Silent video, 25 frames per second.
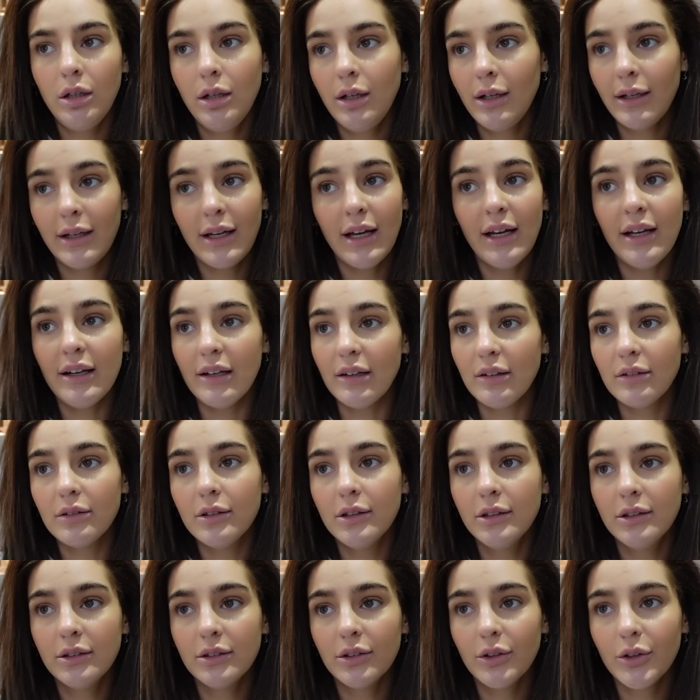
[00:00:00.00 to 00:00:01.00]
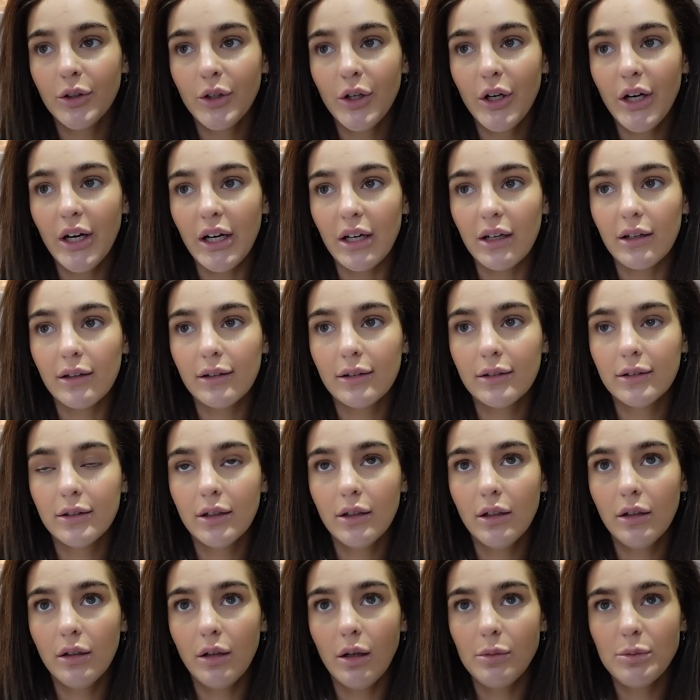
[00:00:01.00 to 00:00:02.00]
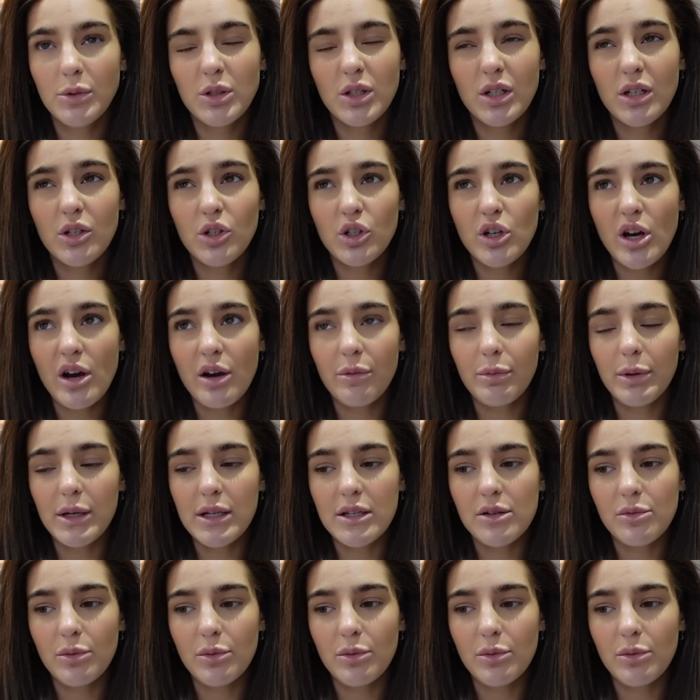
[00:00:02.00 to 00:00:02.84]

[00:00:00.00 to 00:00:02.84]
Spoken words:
again, not great. I'm just gonna share a piece